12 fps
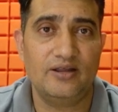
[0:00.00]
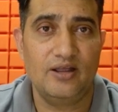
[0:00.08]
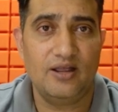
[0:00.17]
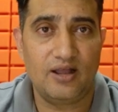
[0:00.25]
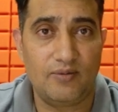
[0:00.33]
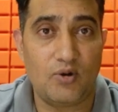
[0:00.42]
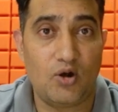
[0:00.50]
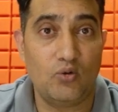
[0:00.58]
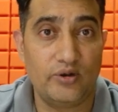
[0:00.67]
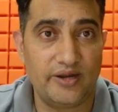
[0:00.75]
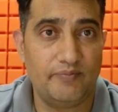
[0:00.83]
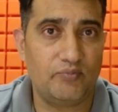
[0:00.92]
So
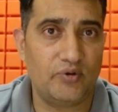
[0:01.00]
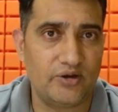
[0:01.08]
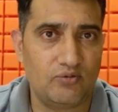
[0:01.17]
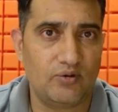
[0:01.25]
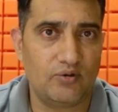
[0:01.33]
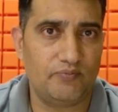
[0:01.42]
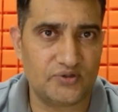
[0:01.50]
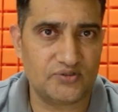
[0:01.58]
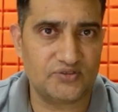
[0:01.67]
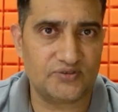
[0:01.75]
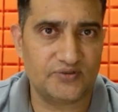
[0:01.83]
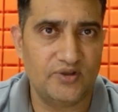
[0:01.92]
we are searching
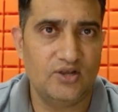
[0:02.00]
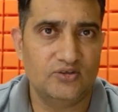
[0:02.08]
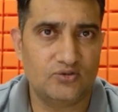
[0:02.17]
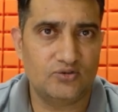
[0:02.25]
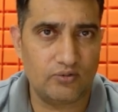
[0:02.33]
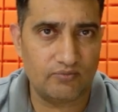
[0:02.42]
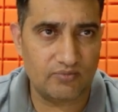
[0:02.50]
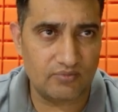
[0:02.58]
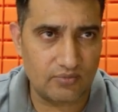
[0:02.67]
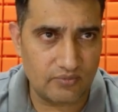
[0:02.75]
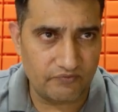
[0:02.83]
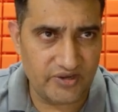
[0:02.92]
for the most
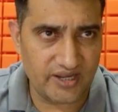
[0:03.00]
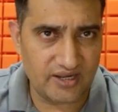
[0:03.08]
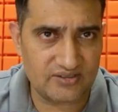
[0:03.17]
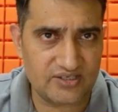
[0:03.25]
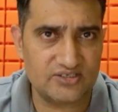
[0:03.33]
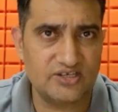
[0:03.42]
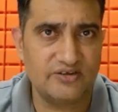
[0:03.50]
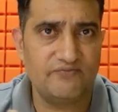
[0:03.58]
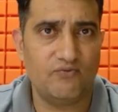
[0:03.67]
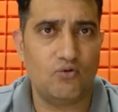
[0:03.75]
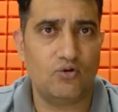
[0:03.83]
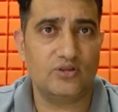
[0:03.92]
critical
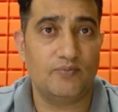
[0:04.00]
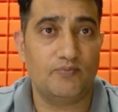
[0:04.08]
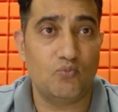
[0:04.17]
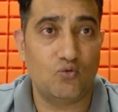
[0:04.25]
data element